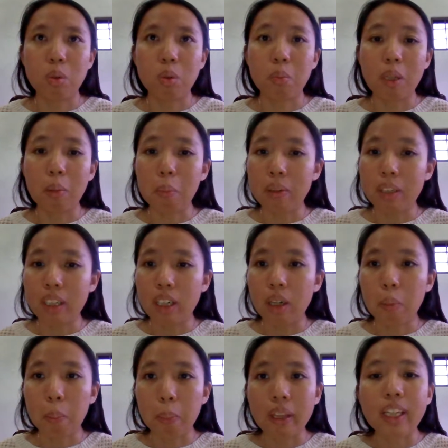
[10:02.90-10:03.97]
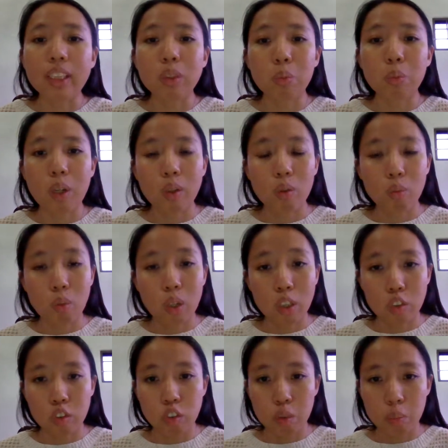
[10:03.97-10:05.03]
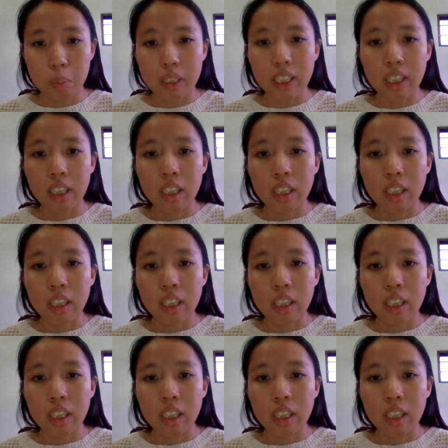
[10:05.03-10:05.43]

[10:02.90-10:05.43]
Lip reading: maybe a place where you want to be.